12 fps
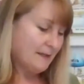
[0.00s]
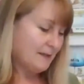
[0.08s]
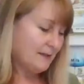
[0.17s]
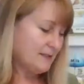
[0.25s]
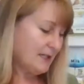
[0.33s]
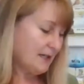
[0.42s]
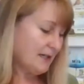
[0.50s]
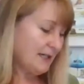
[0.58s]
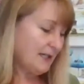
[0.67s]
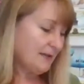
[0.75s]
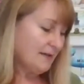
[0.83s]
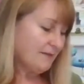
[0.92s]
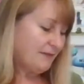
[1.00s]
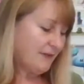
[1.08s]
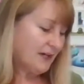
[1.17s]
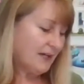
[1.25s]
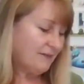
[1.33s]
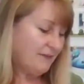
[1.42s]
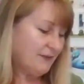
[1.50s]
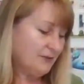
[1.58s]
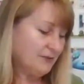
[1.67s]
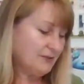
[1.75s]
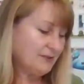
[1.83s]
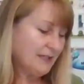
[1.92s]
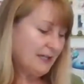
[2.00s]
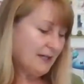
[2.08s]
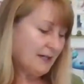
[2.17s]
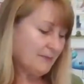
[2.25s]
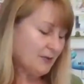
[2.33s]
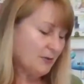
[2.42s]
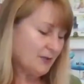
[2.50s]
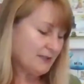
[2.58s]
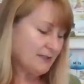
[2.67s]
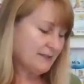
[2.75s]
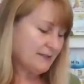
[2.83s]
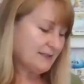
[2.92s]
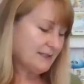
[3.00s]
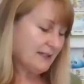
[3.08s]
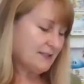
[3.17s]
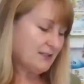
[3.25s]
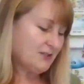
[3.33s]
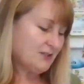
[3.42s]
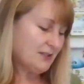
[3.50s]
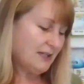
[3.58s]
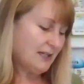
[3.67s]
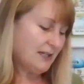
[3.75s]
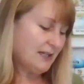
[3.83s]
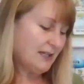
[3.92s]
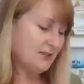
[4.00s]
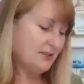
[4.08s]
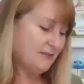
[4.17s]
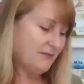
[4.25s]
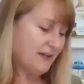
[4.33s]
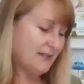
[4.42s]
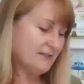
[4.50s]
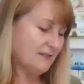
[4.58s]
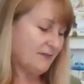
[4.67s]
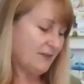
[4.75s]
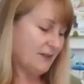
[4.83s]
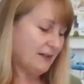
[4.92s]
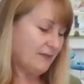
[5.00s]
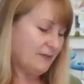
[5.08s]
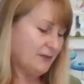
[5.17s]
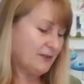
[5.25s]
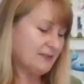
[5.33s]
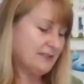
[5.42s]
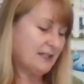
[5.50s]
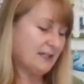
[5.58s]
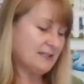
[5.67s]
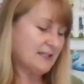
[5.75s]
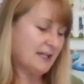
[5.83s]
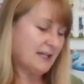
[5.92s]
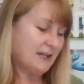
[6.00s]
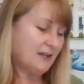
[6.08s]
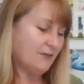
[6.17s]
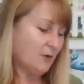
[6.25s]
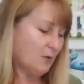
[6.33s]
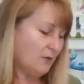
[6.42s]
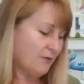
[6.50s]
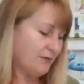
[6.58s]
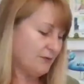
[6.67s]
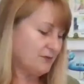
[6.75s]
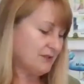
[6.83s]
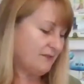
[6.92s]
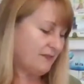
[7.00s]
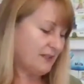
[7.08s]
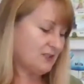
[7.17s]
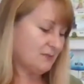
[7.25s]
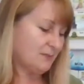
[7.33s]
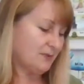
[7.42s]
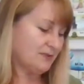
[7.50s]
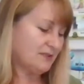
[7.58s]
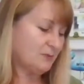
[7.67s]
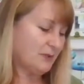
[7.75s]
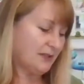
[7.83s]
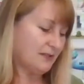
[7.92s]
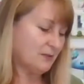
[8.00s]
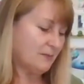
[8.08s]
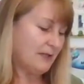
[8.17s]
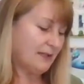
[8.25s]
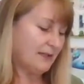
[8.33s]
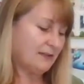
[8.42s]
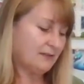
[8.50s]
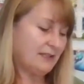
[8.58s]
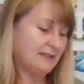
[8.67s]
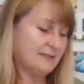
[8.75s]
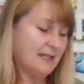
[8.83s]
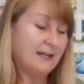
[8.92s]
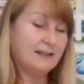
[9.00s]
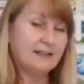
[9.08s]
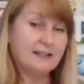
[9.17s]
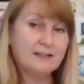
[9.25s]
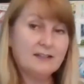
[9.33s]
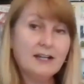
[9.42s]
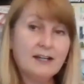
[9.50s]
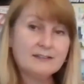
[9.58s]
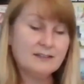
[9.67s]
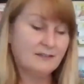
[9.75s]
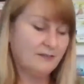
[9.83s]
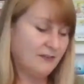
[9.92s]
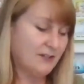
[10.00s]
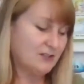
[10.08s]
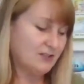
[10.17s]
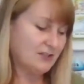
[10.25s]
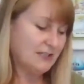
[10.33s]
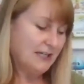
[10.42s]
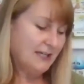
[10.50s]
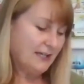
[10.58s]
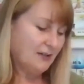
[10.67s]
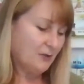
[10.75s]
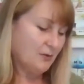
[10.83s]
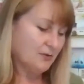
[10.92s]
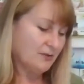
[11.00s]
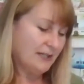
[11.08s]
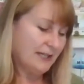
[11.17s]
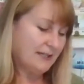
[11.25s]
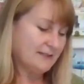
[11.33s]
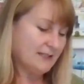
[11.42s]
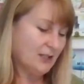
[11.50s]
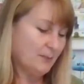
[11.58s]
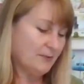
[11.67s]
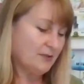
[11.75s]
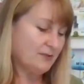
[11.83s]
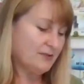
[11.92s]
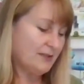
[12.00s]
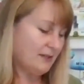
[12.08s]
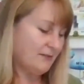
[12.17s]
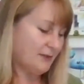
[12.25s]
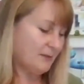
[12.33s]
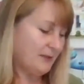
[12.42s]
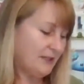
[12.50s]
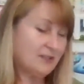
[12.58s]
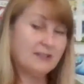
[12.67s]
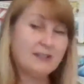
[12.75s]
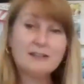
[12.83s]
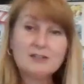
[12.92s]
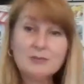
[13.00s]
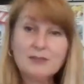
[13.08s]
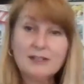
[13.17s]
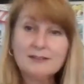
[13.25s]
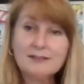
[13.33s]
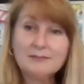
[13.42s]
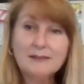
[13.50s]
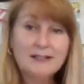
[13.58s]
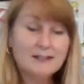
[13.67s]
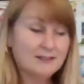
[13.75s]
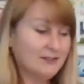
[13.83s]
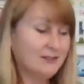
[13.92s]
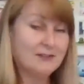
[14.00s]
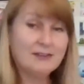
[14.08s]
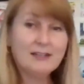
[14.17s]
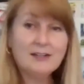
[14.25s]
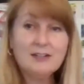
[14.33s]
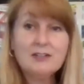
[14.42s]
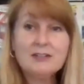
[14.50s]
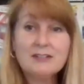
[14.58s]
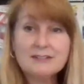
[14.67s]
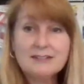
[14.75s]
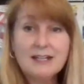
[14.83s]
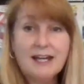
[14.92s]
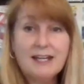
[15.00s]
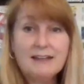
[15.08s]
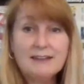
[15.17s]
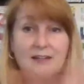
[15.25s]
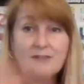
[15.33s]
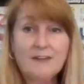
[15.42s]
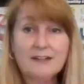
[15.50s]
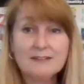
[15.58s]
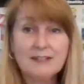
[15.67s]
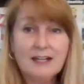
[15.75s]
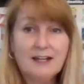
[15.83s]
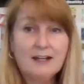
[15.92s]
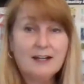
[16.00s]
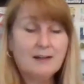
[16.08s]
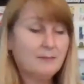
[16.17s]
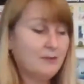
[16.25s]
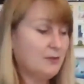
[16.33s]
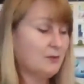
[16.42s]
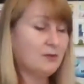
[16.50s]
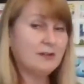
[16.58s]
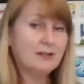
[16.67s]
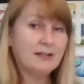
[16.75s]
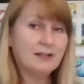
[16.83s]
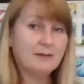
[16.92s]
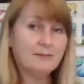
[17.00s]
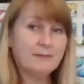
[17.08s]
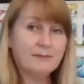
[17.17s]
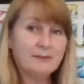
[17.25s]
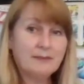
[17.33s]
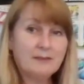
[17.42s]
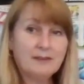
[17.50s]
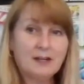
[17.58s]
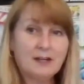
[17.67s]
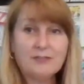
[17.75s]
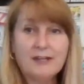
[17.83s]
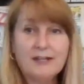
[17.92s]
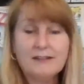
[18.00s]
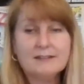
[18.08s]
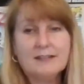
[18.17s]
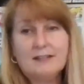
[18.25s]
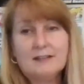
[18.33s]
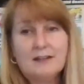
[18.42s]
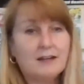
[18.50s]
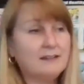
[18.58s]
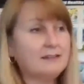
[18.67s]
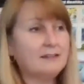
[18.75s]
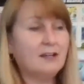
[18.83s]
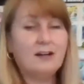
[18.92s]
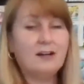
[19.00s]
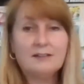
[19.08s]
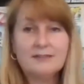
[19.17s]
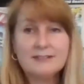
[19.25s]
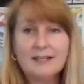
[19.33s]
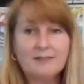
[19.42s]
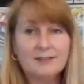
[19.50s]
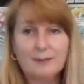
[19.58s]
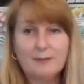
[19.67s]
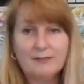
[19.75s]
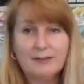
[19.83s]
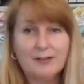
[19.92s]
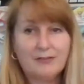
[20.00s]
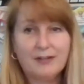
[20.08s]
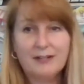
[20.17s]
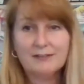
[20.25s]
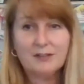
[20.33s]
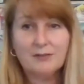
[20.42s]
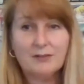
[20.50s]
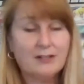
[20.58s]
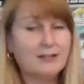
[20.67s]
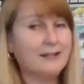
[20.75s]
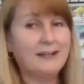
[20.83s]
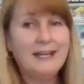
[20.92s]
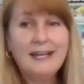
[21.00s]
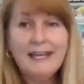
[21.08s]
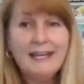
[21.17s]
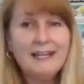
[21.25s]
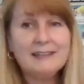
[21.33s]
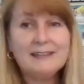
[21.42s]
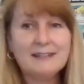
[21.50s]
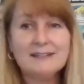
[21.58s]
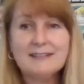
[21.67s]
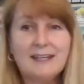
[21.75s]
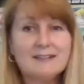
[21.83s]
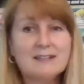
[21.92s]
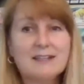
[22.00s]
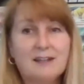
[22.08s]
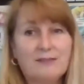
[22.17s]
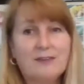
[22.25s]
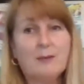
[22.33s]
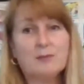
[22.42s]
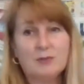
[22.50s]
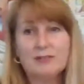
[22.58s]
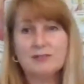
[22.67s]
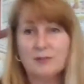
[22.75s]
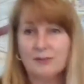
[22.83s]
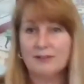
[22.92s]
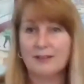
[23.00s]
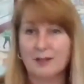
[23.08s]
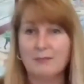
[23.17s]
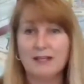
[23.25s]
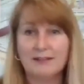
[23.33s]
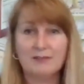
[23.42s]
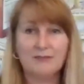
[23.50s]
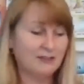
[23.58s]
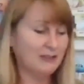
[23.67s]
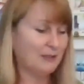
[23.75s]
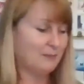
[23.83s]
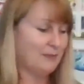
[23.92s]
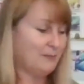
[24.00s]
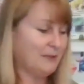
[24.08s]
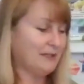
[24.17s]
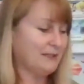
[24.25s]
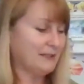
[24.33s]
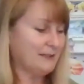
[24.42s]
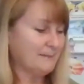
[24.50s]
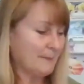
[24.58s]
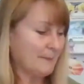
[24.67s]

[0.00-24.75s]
uh, dairy, fried foods, um, according to this dietitian, and she advised on fo focusing on a diet of whole fruits and vegetables, as well as omega 3s like nuts and fish and whole grains to help reduce the inflammation in the joints. So there is diet that affects um, your um, arthritis. And honestly, all of us have a little bit of arthritis going on and anything that is anti-inflammatory is always gonna make us feel a little bit better.